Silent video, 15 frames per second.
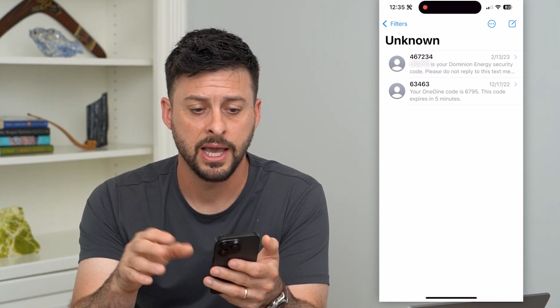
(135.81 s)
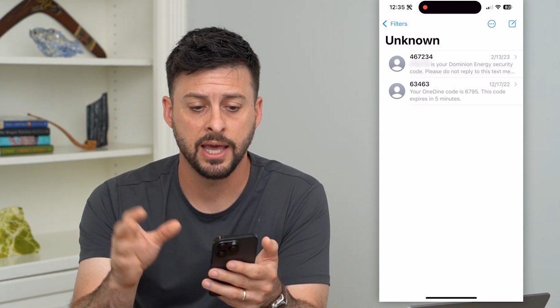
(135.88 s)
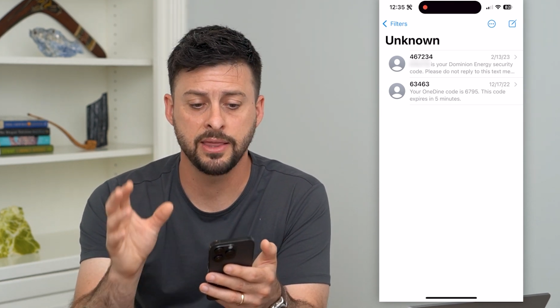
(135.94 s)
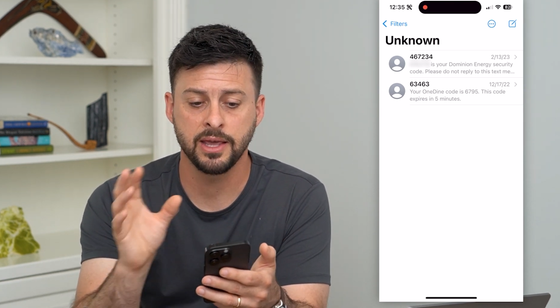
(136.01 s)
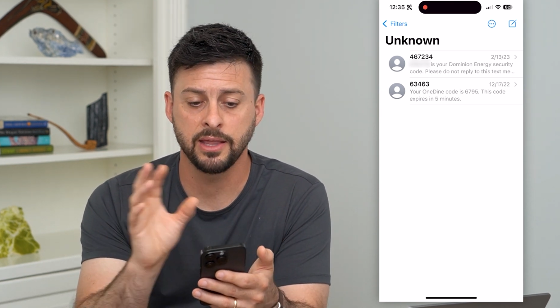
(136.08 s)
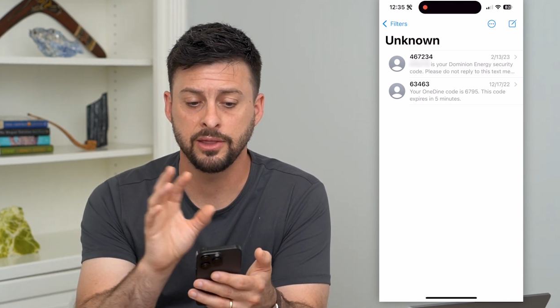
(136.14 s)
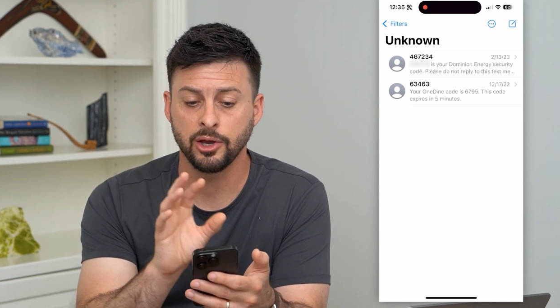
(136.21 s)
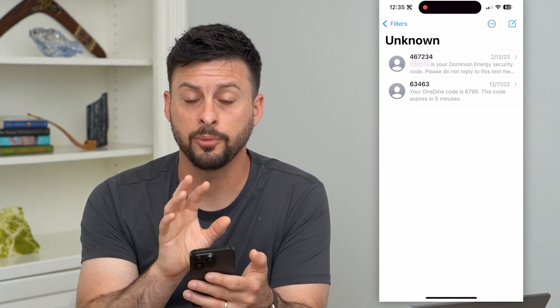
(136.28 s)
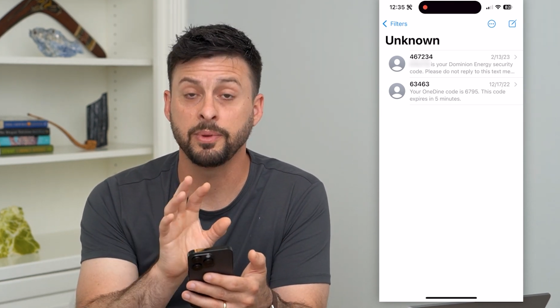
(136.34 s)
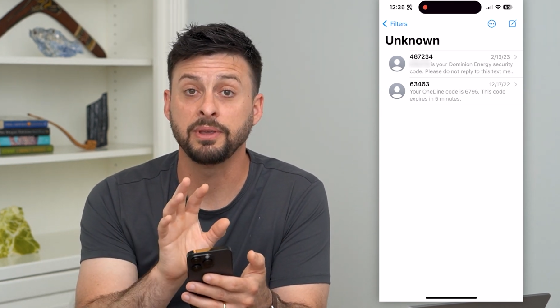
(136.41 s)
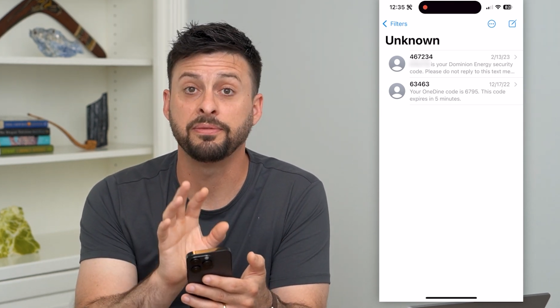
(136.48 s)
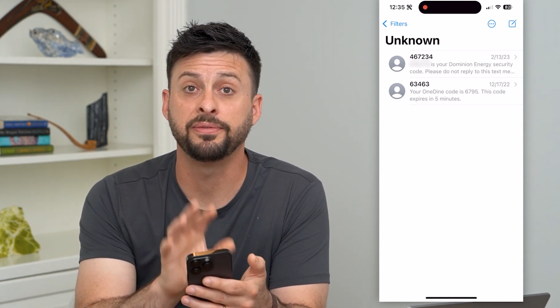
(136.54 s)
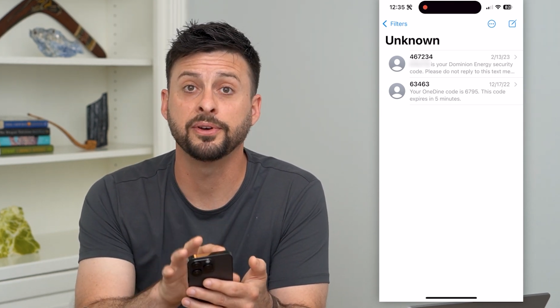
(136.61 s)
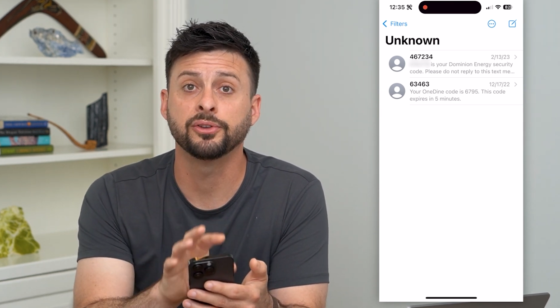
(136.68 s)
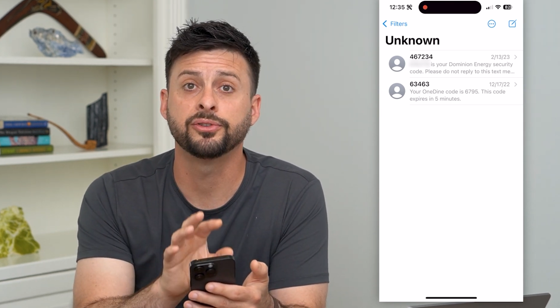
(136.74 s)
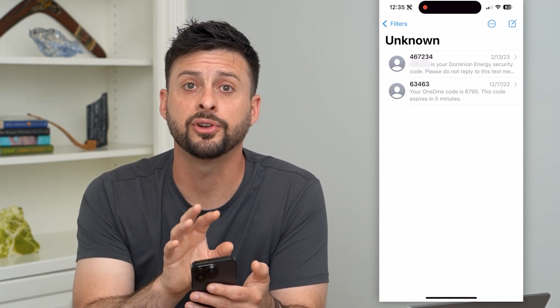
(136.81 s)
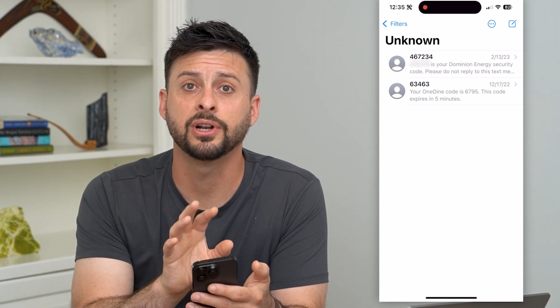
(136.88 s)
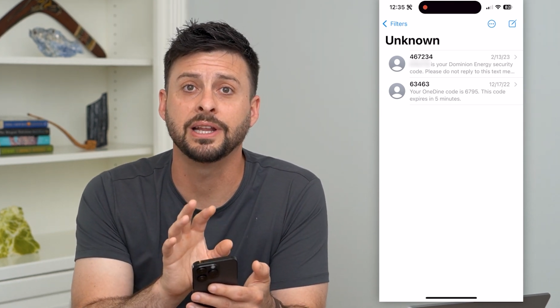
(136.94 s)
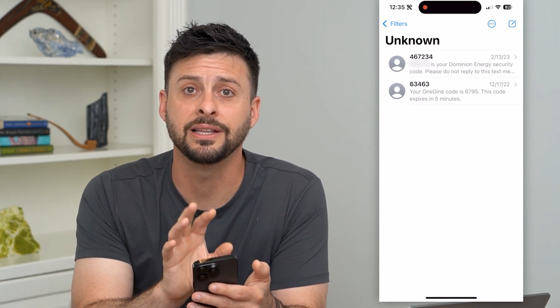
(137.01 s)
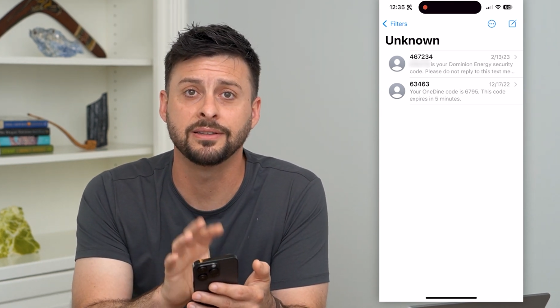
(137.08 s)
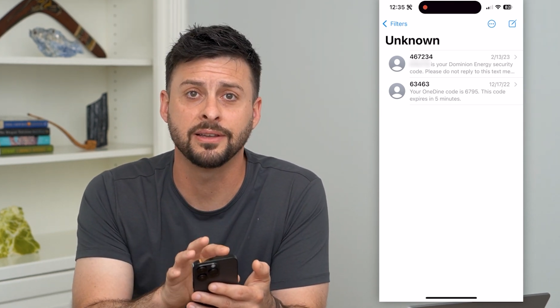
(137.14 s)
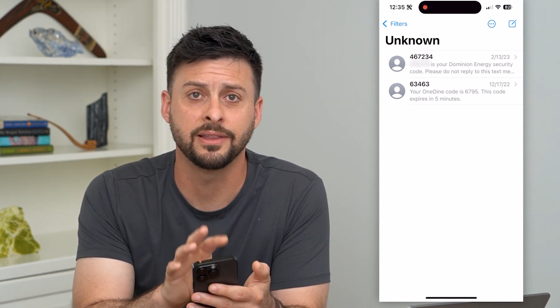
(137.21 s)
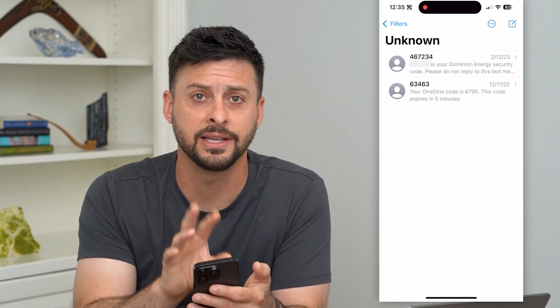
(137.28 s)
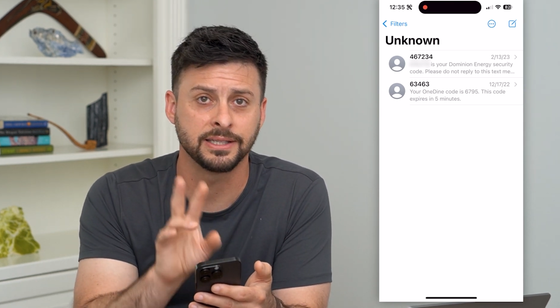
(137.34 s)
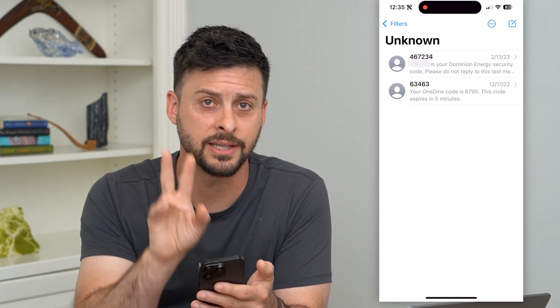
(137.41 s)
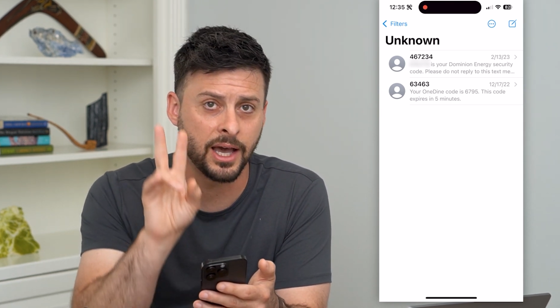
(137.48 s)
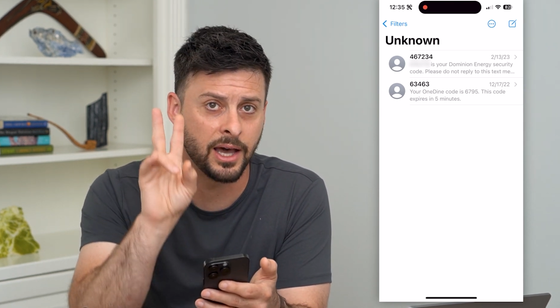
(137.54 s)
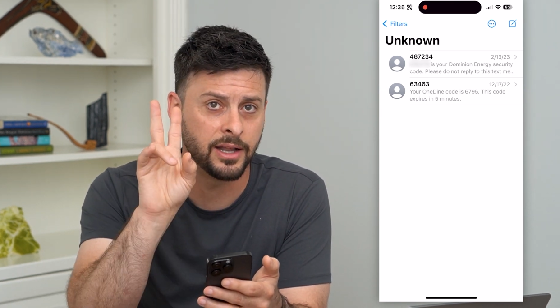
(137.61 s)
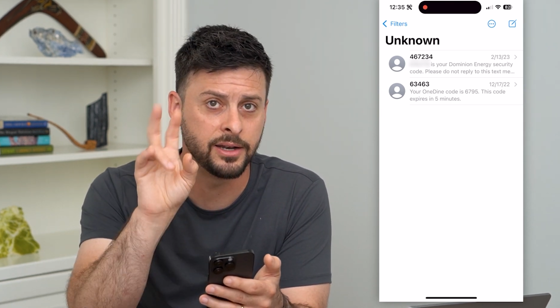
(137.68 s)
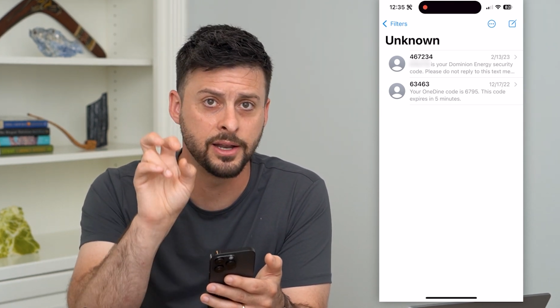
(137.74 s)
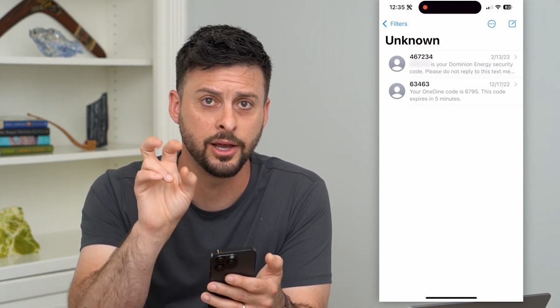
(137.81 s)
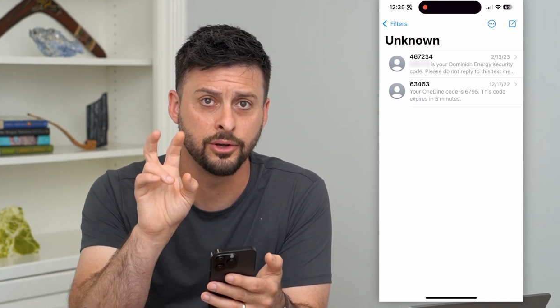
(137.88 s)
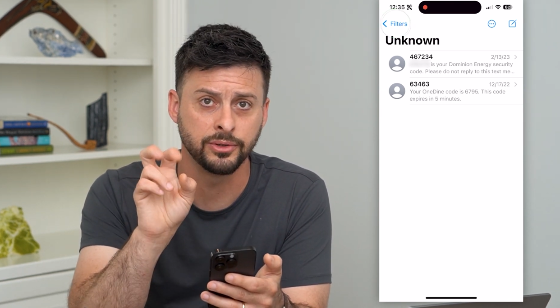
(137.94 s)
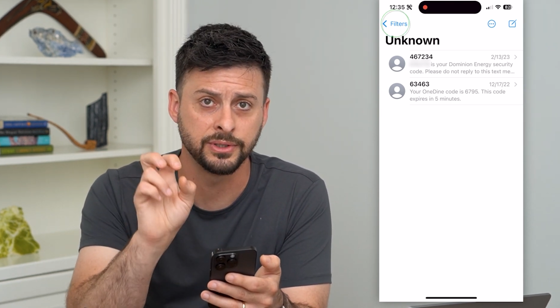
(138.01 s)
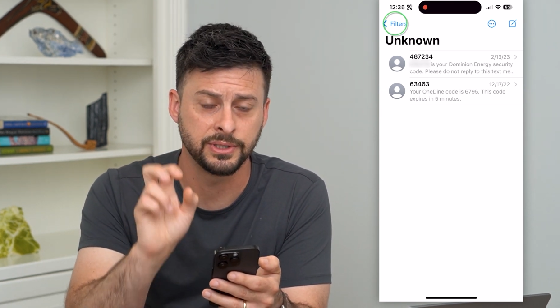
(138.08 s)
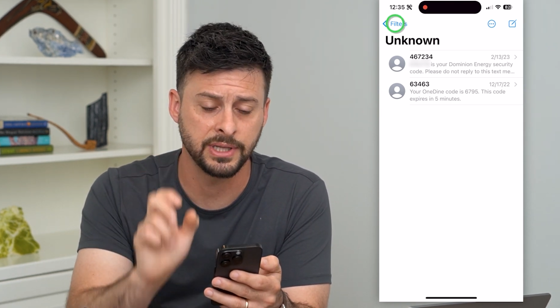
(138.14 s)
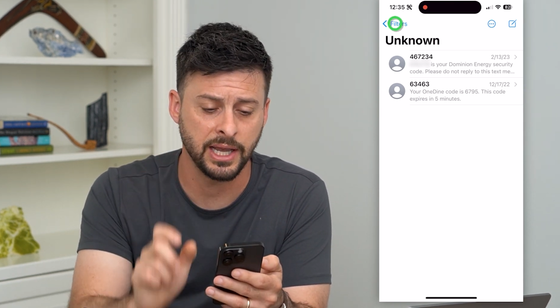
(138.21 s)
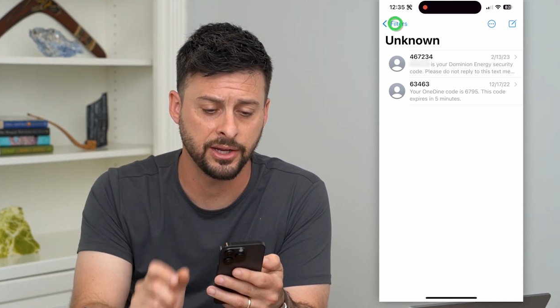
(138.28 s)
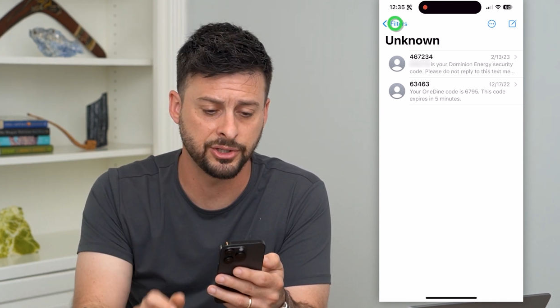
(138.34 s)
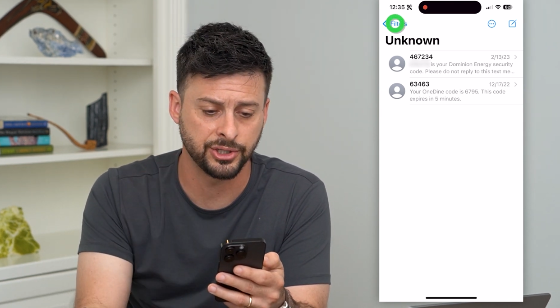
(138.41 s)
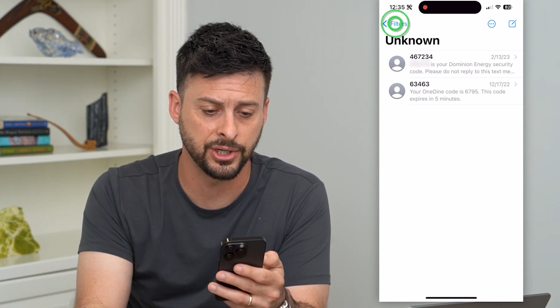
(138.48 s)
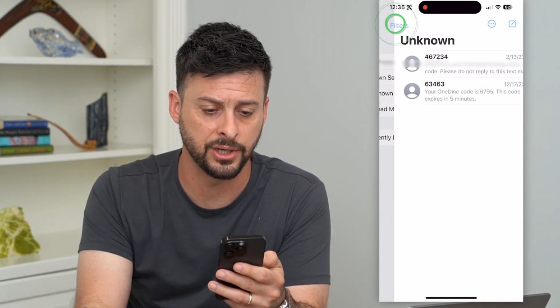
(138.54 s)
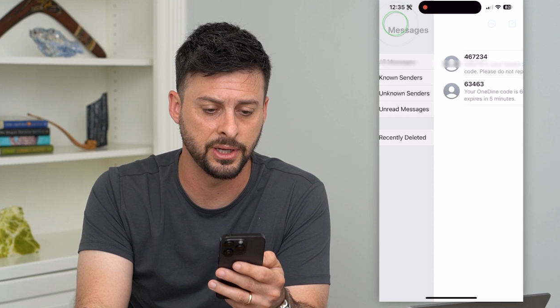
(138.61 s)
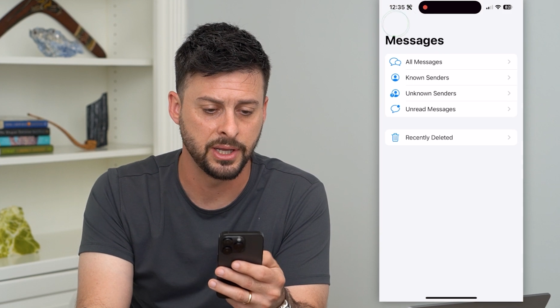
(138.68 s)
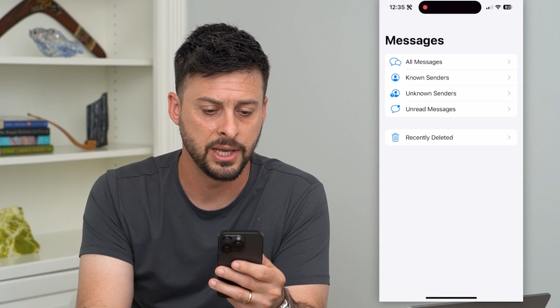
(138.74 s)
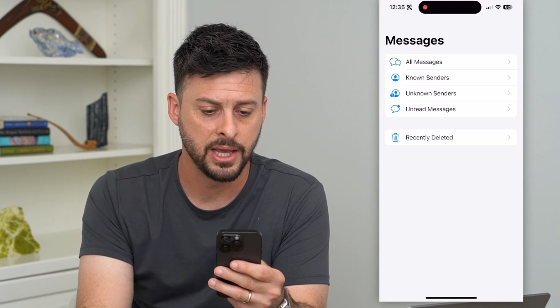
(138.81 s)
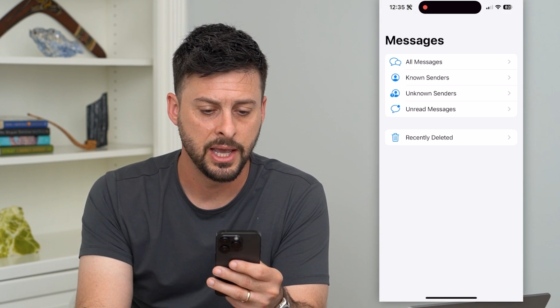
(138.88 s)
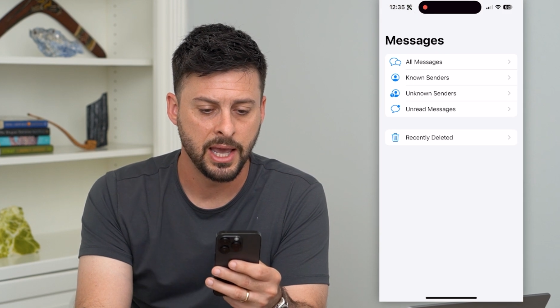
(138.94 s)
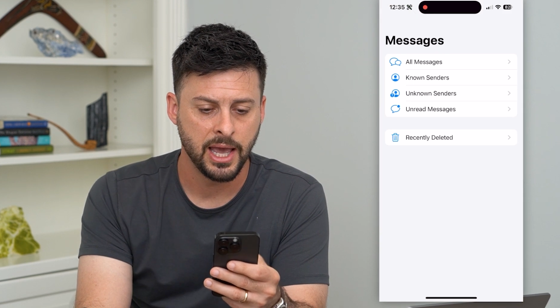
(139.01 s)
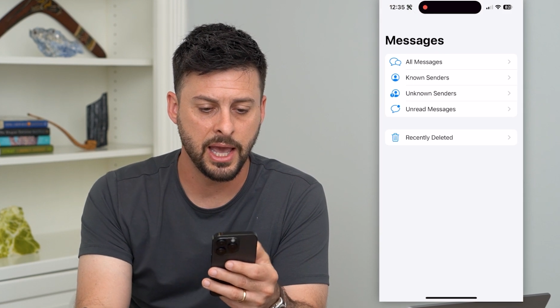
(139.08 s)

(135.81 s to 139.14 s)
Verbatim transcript: and then they'll be filtered into this unknown section.